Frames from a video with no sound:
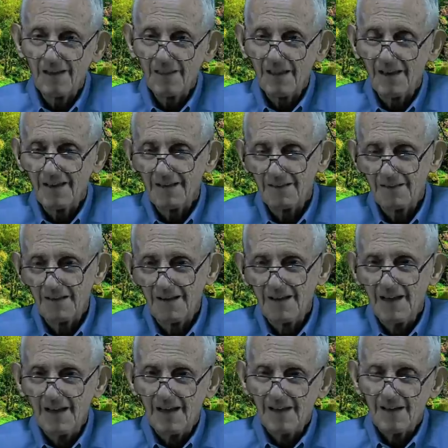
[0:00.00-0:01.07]

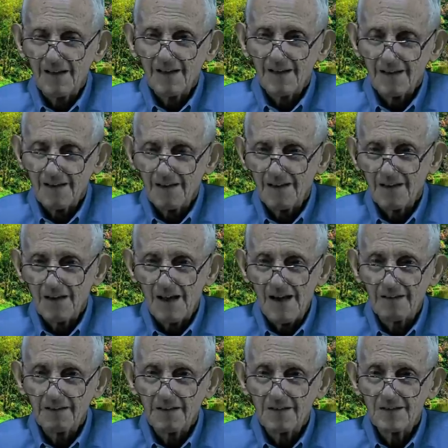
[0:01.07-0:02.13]
uh,
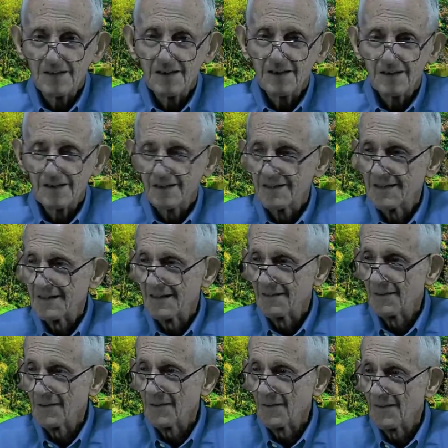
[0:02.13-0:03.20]
hugging Jesus is a
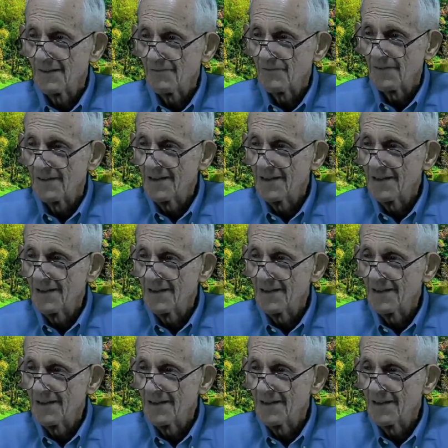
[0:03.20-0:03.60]
little different.